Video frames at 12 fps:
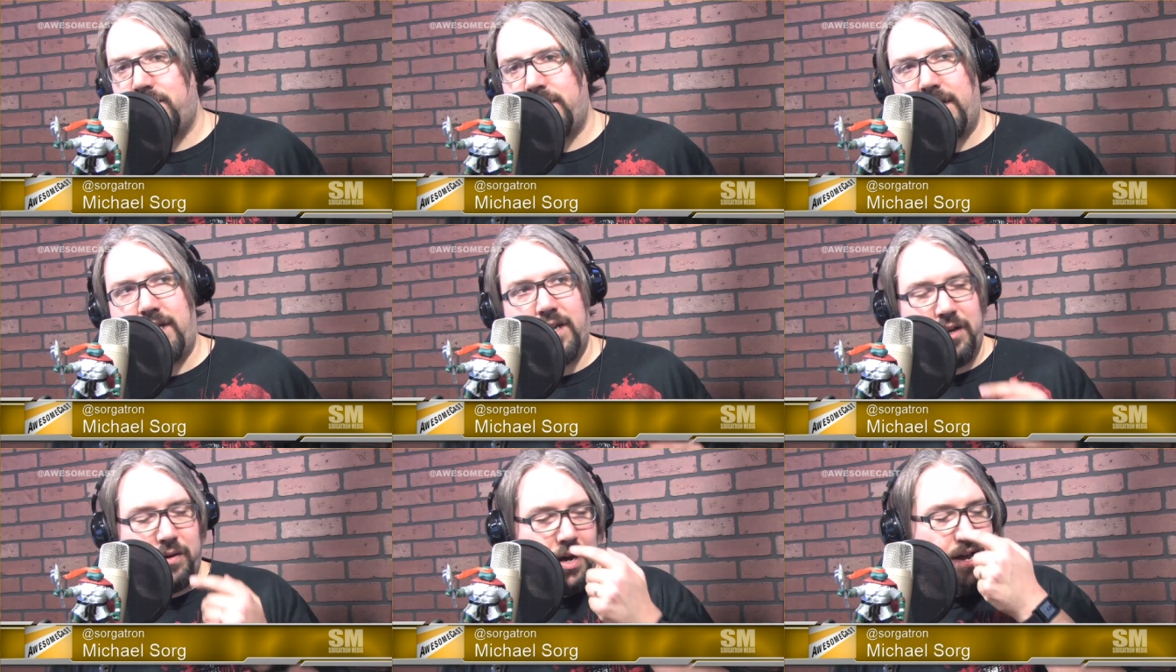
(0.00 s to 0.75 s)
like, you
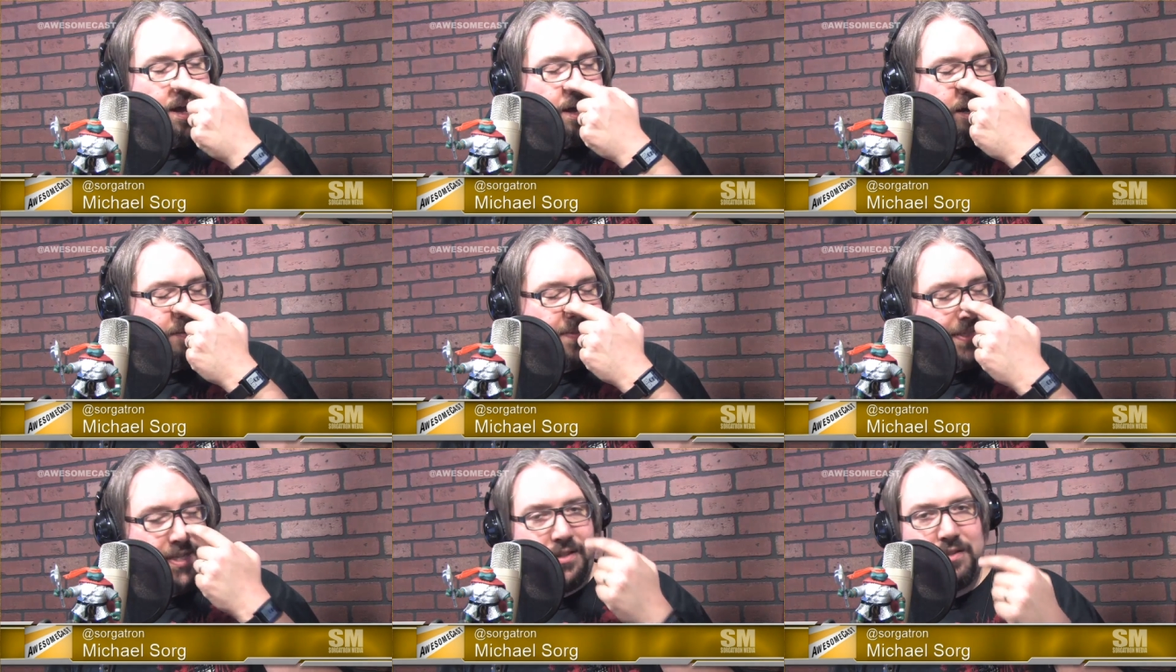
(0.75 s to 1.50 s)
know, I, I
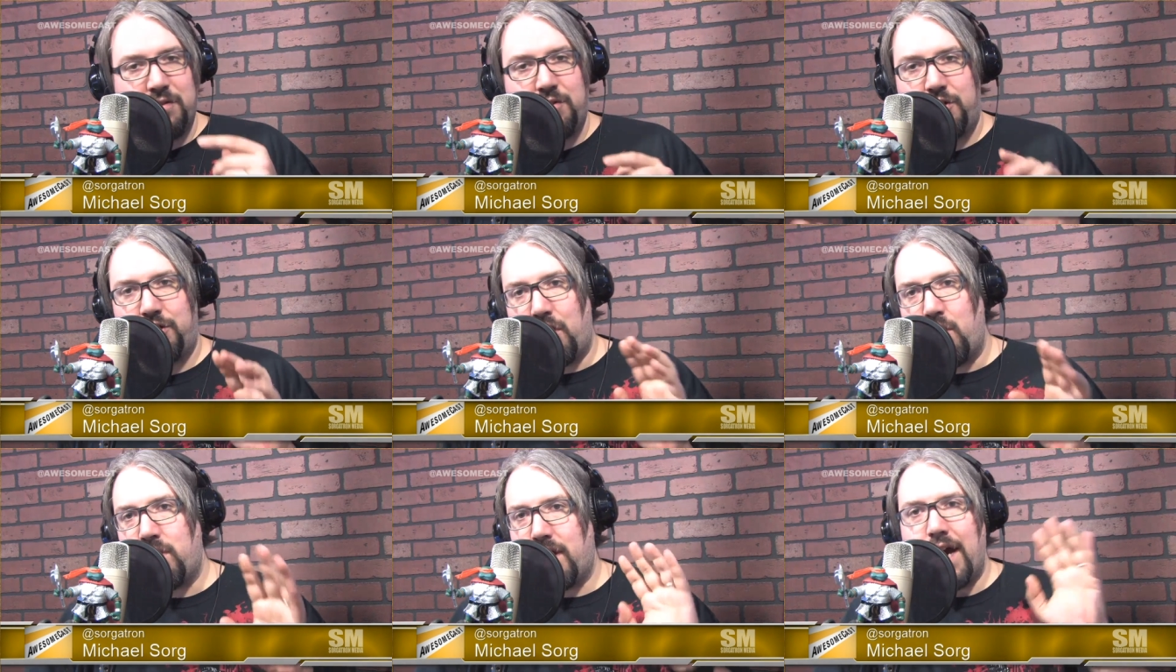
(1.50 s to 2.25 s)
obviously
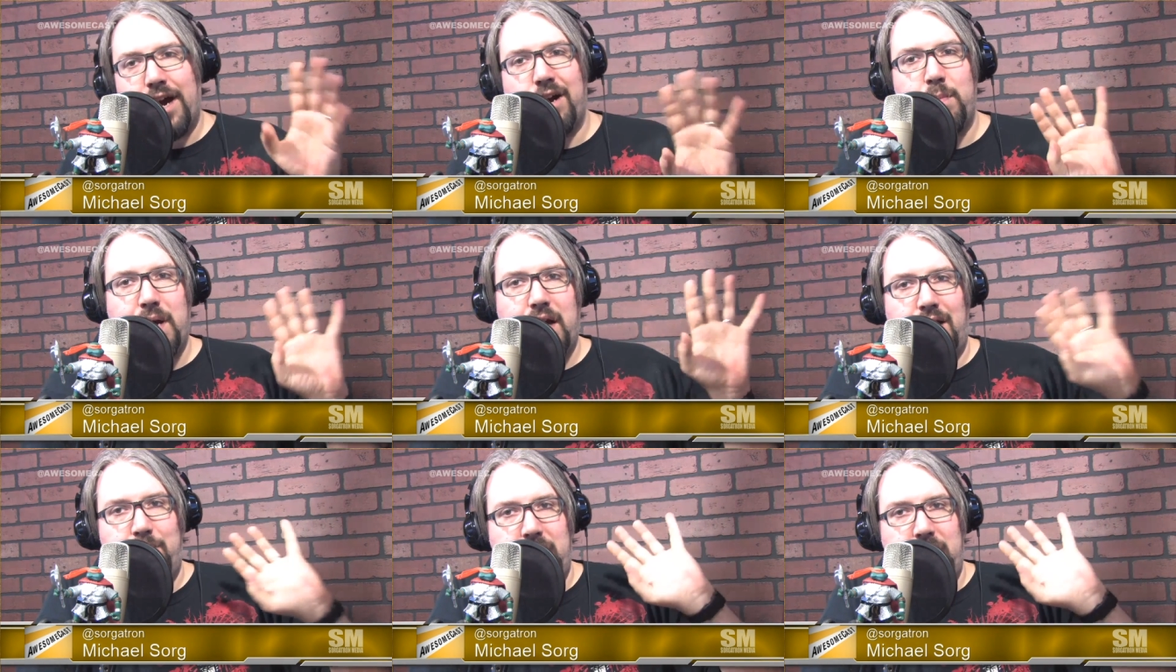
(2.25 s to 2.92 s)
don't care about it